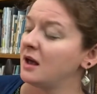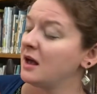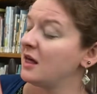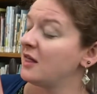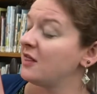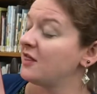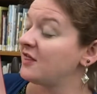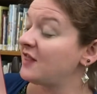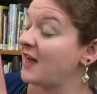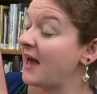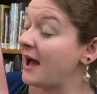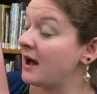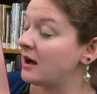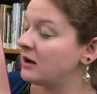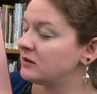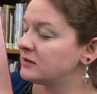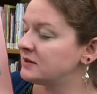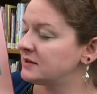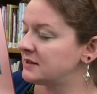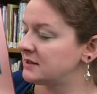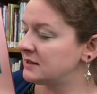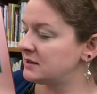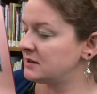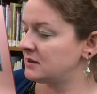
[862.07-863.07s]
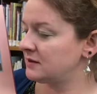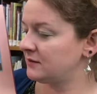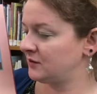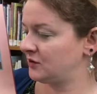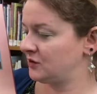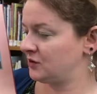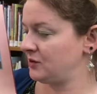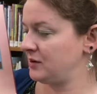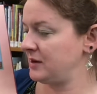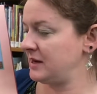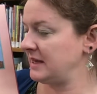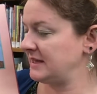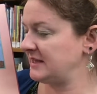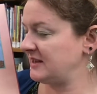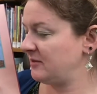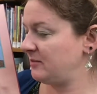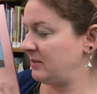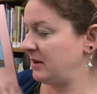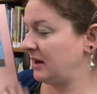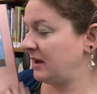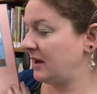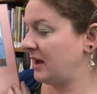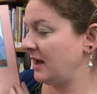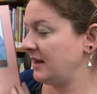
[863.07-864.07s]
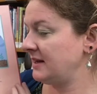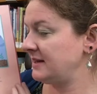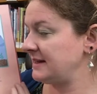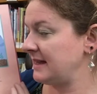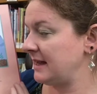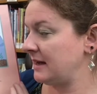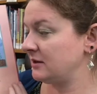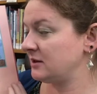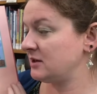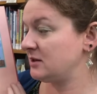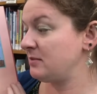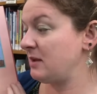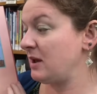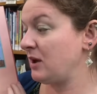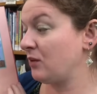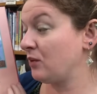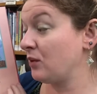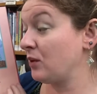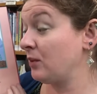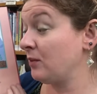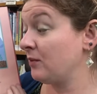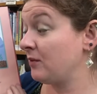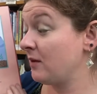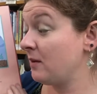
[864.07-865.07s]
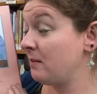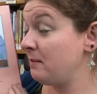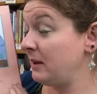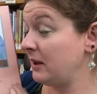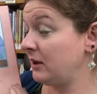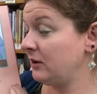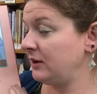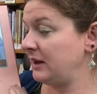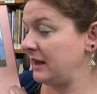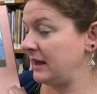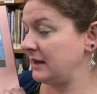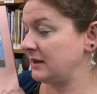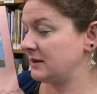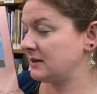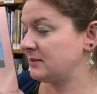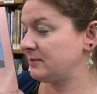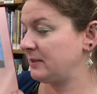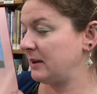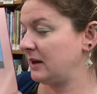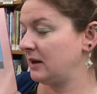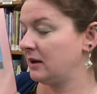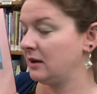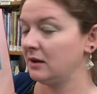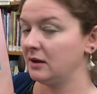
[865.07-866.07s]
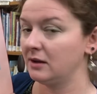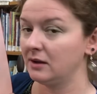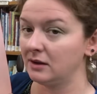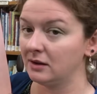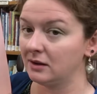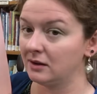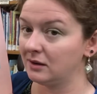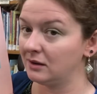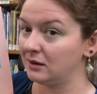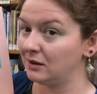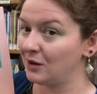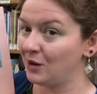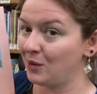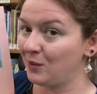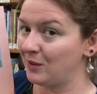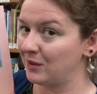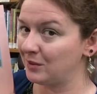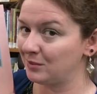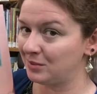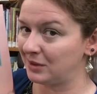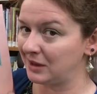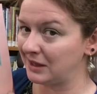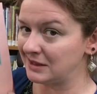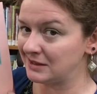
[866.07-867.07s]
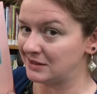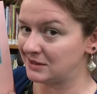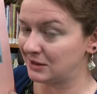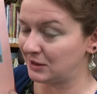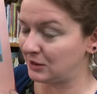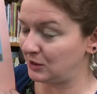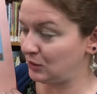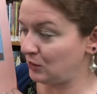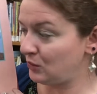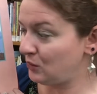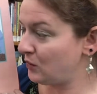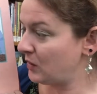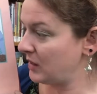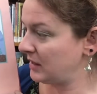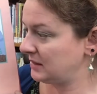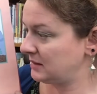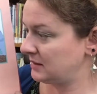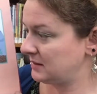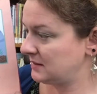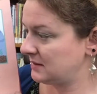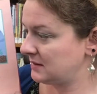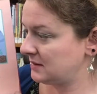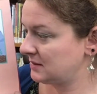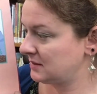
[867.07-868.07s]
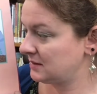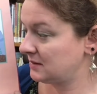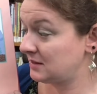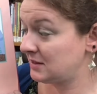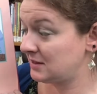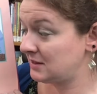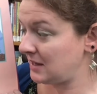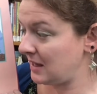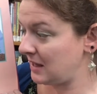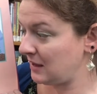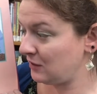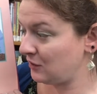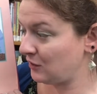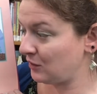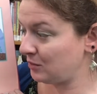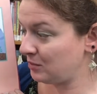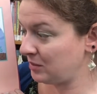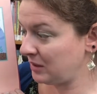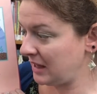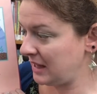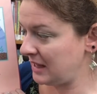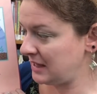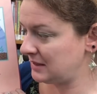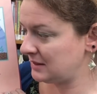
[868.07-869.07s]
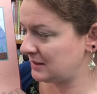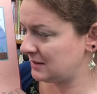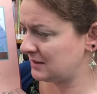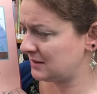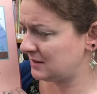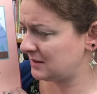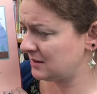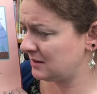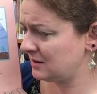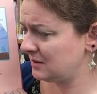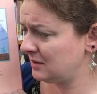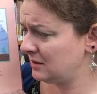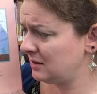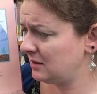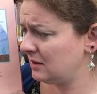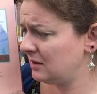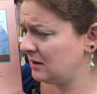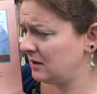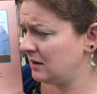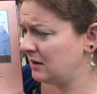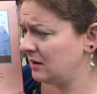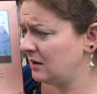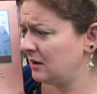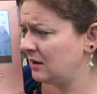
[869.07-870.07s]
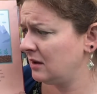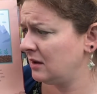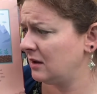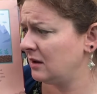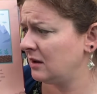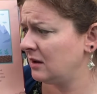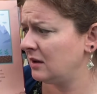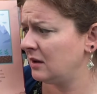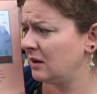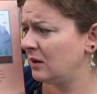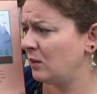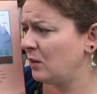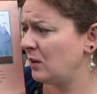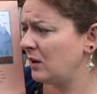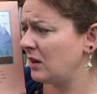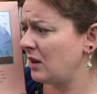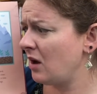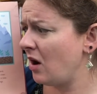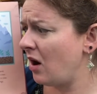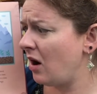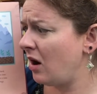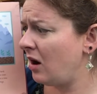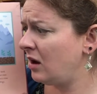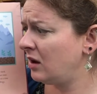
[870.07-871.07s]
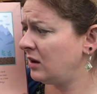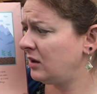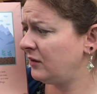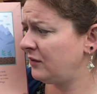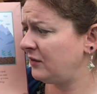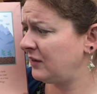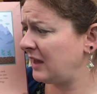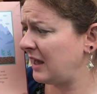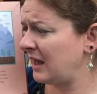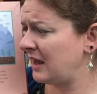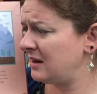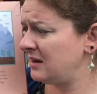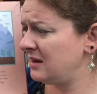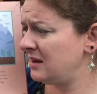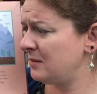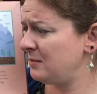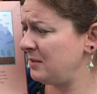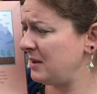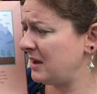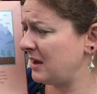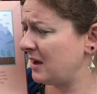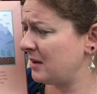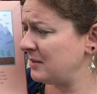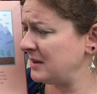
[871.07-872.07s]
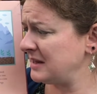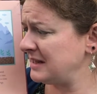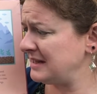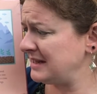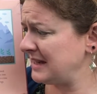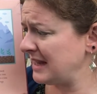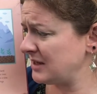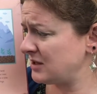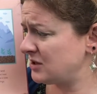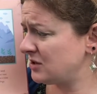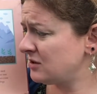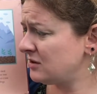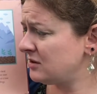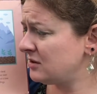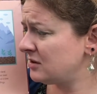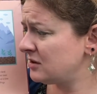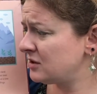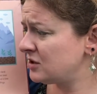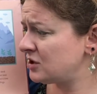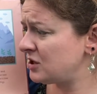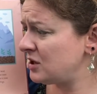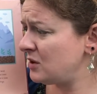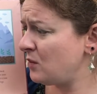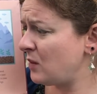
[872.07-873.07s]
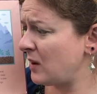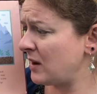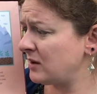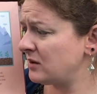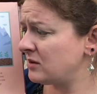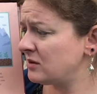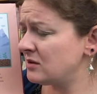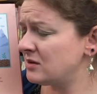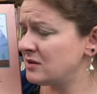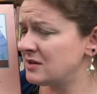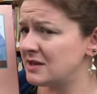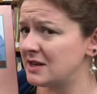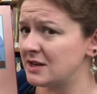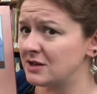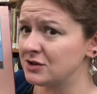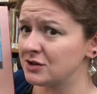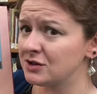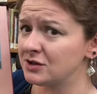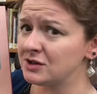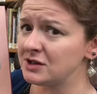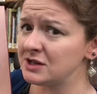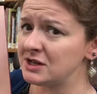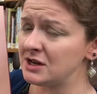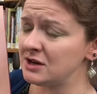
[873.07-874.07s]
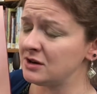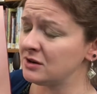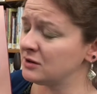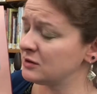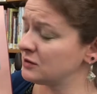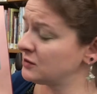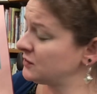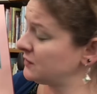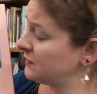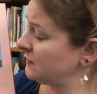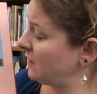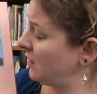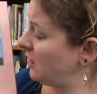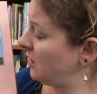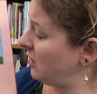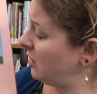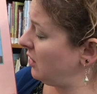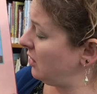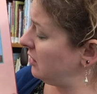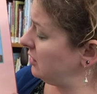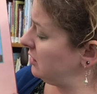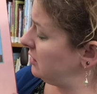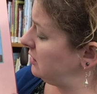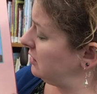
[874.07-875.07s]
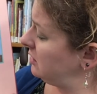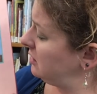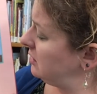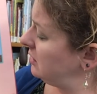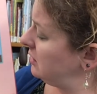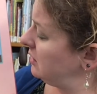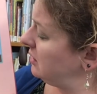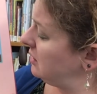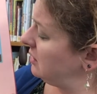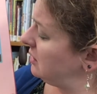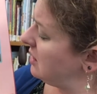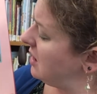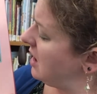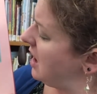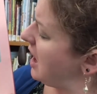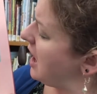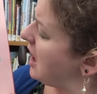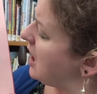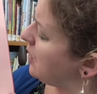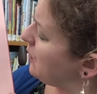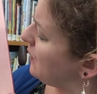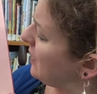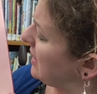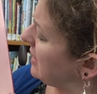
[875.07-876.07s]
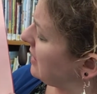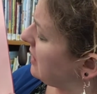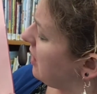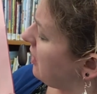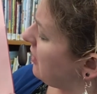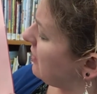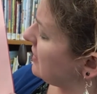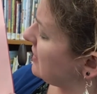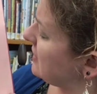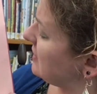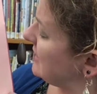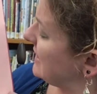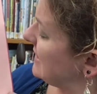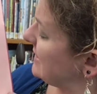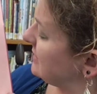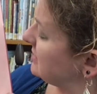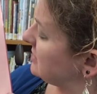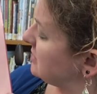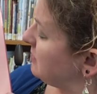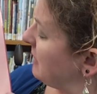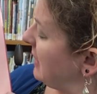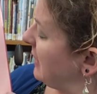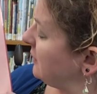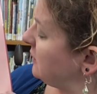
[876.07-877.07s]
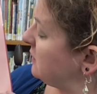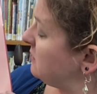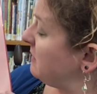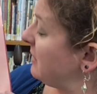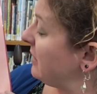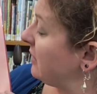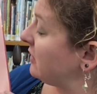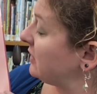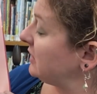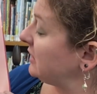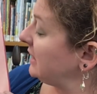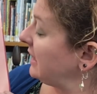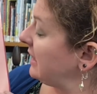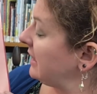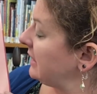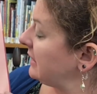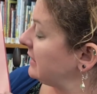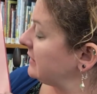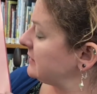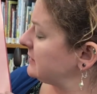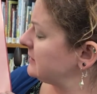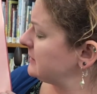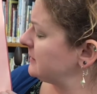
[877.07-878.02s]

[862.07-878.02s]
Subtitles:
Thousands of trees have been cut down to make room for buildings, but no one planted new ones to take their place. Will all of Kenya become a desert? She wonders as her tears fall. Wangari thinks about the barren land.